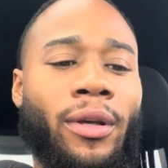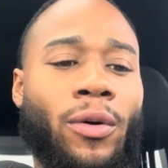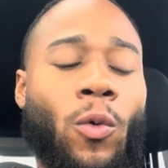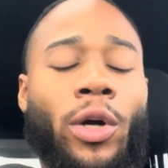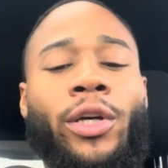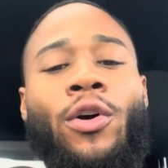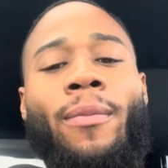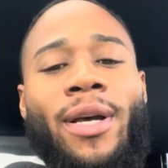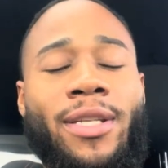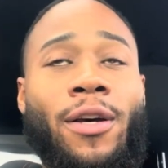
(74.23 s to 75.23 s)
working on
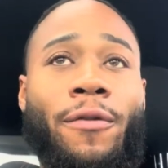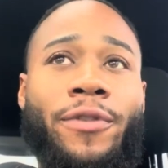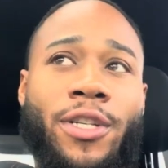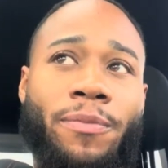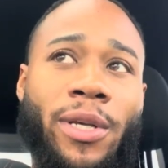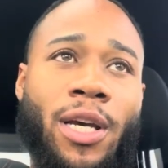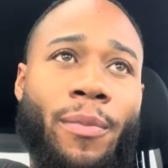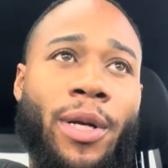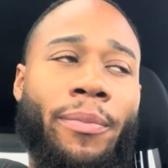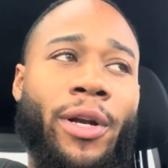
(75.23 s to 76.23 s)
myself is just
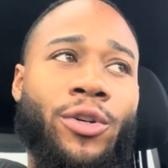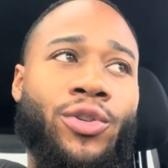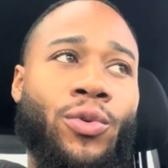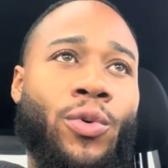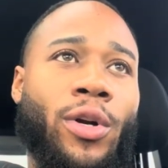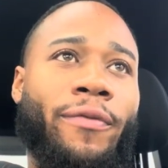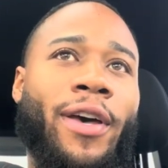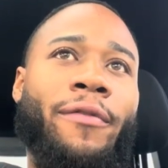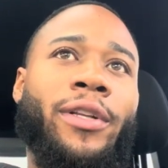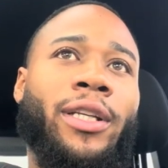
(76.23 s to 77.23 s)
becoming a better steward of
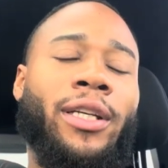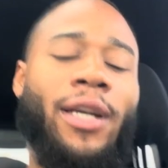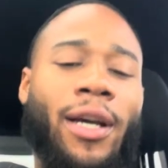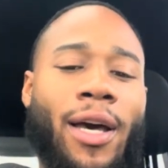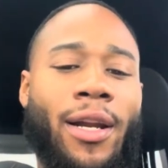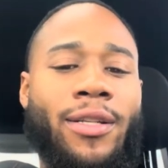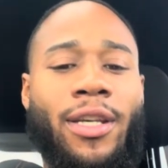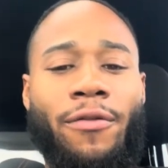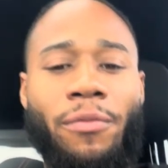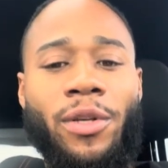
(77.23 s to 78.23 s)
everything that God has
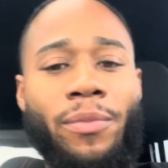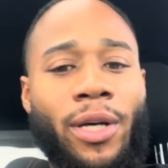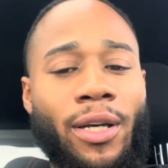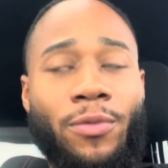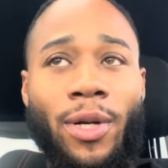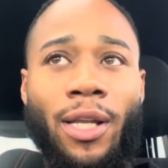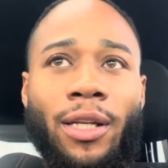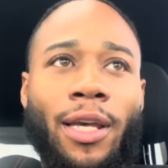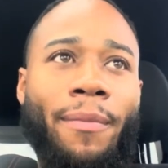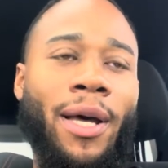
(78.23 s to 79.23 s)
given me. Because when I
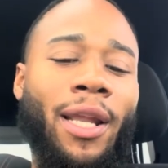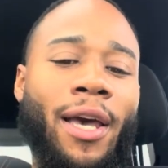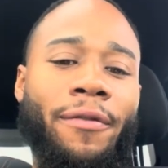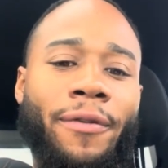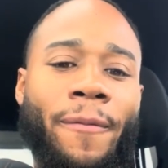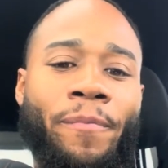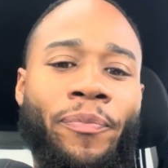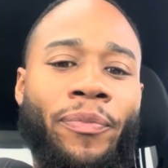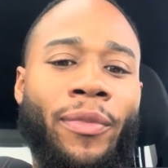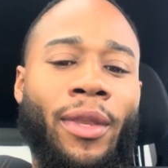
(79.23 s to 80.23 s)
look at my life,
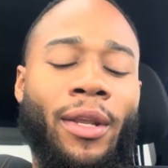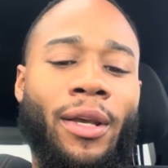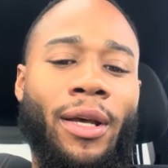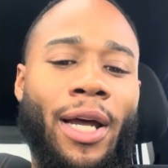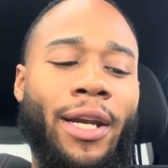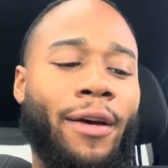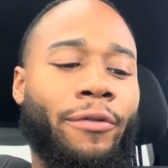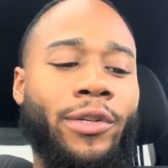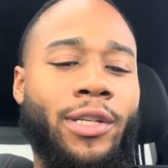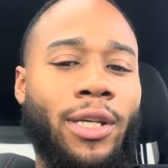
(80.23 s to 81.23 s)
I
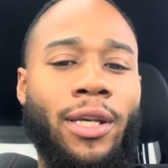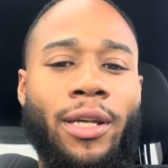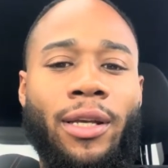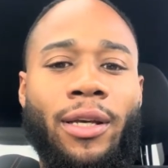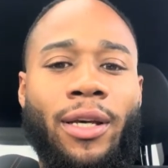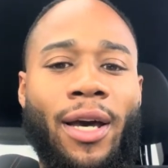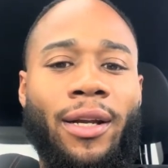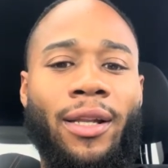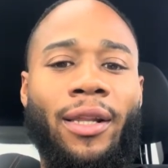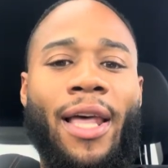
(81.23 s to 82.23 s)
never see any kind
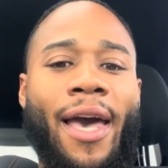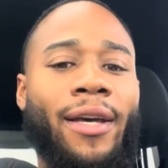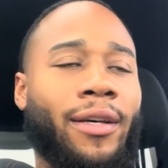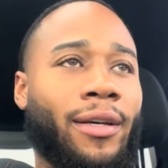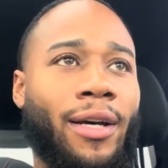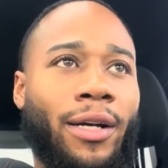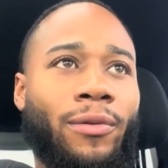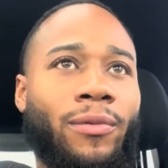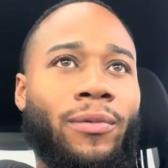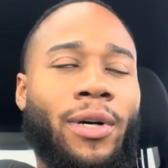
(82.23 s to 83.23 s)
of lack. I
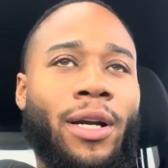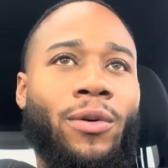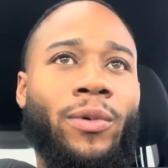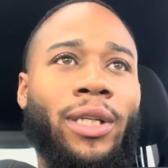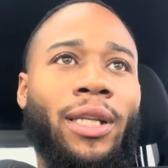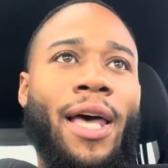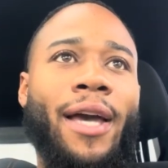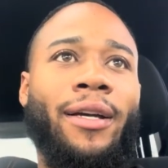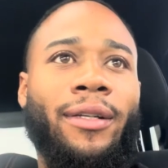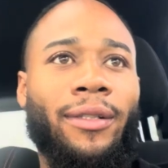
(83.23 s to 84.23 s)
don't really lack
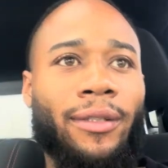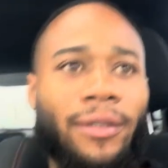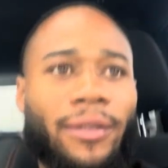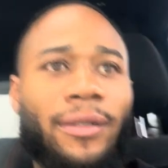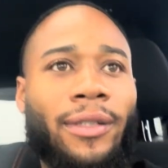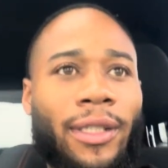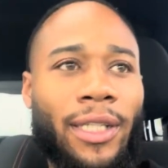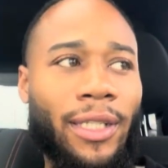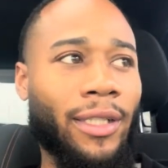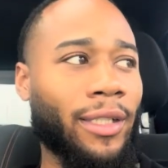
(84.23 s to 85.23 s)

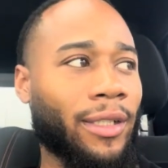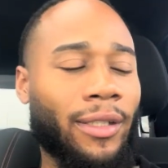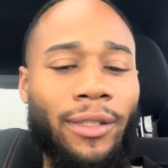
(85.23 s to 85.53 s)
anything,